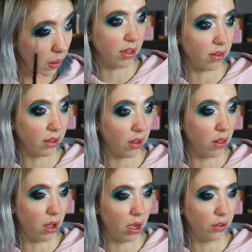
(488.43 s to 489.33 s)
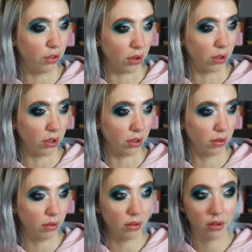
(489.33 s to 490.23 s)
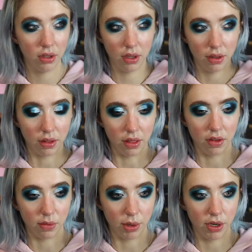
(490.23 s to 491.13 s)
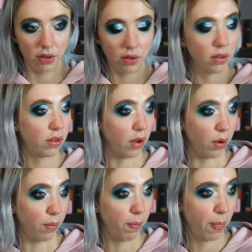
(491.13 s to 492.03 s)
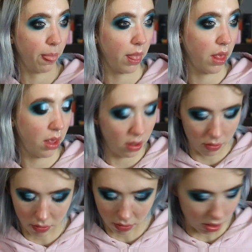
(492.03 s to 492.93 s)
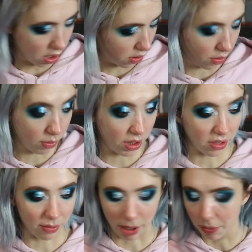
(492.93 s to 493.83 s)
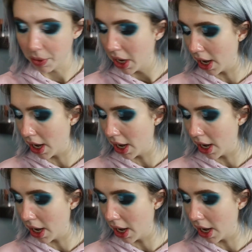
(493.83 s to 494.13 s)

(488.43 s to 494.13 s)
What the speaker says: It's like a lot darker than this one is, so I don't know what that's about.